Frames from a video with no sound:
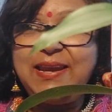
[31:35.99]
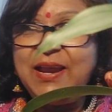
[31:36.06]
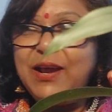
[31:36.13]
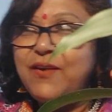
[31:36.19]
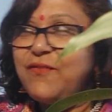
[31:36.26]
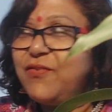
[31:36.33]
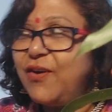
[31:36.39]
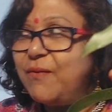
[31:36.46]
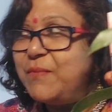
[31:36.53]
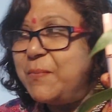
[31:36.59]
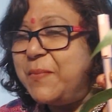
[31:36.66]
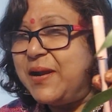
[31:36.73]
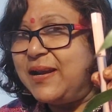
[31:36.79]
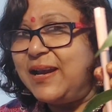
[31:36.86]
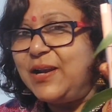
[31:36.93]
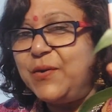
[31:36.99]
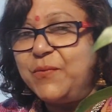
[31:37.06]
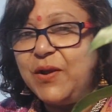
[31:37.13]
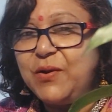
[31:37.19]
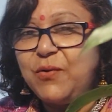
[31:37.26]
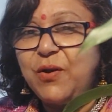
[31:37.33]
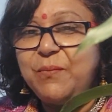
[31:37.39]
from a metal to
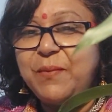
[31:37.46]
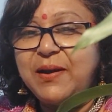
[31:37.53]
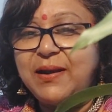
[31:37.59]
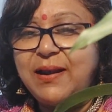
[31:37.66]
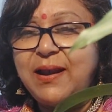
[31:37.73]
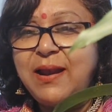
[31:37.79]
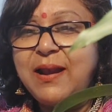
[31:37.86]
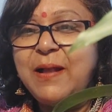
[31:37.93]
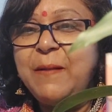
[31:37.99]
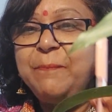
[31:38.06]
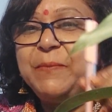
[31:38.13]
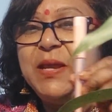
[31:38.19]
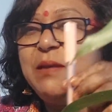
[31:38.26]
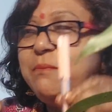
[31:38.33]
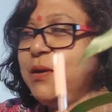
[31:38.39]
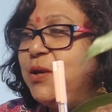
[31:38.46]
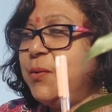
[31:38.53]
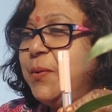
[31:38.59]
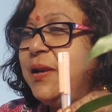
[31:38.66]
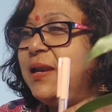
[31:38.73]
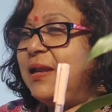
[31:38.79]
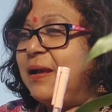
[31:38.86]
a non-metal, in
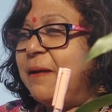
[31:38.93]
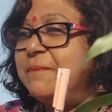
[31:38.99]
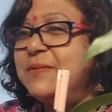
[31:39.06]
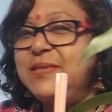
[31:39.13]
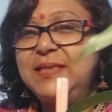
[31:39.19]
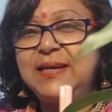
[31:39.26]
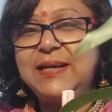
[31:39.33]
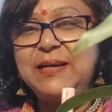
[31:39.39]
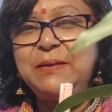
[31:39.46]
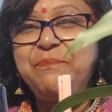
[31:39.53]
between comes the